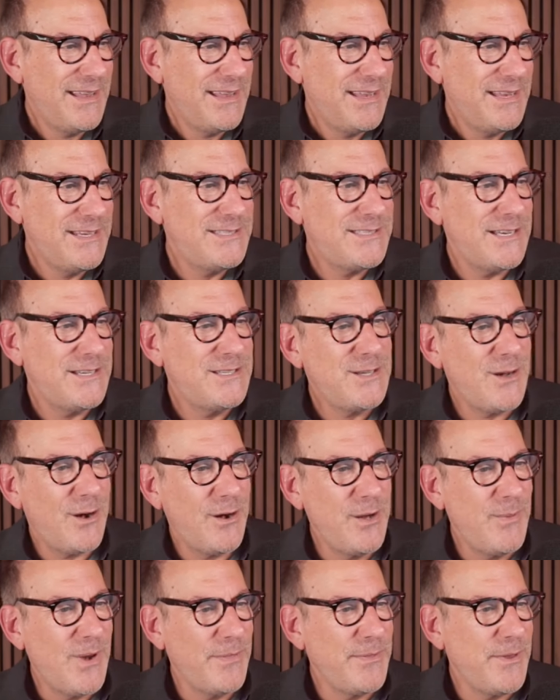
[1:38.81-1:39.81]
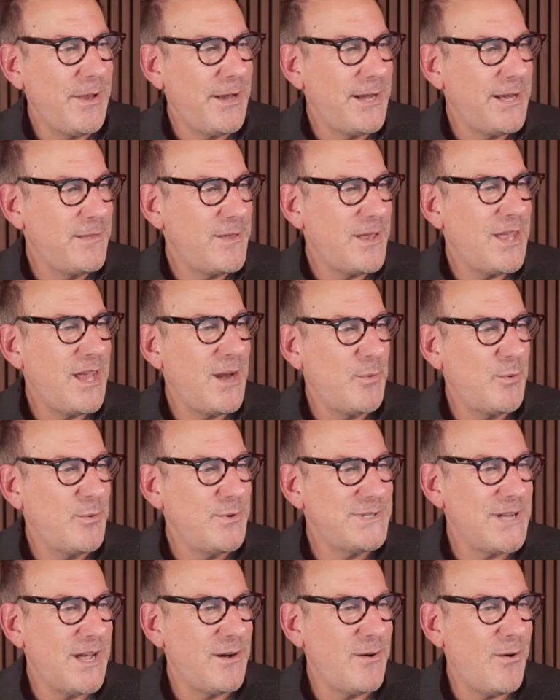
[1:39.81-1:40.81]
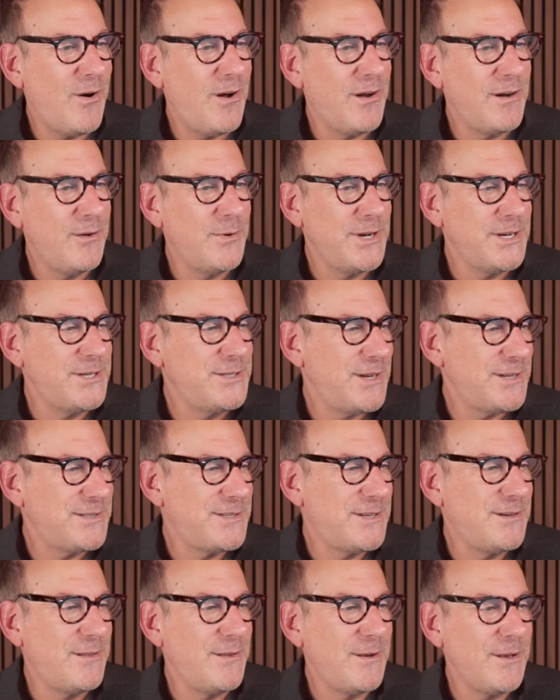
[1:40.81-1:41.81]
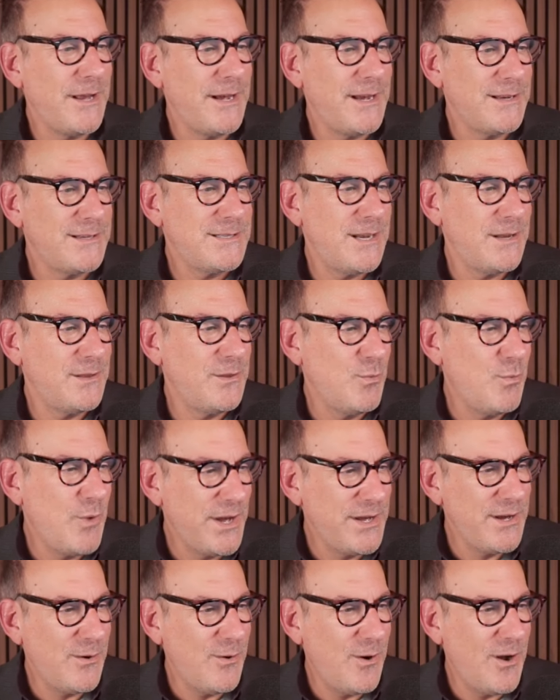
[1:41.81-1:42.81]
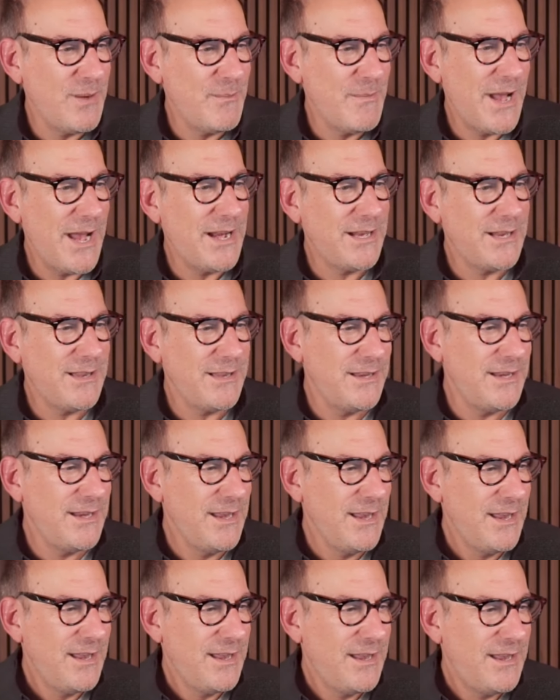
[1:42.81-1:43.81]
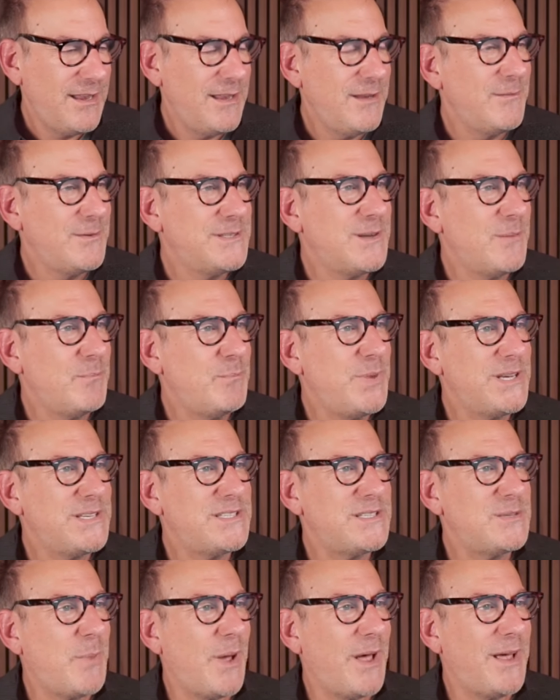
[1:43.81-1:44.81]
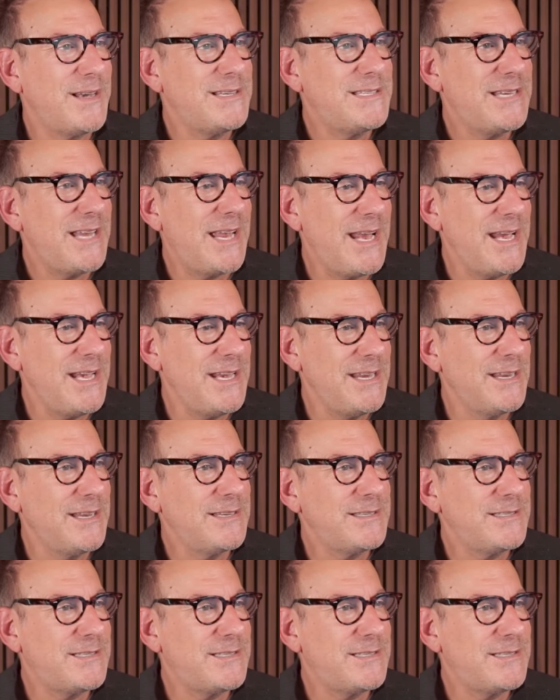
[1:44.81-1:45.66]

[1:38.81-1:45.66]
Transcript: He said, sorry about the lighting. The camera was on auto and adjusted to the light outside the window automatically. It was a bit spontaneous.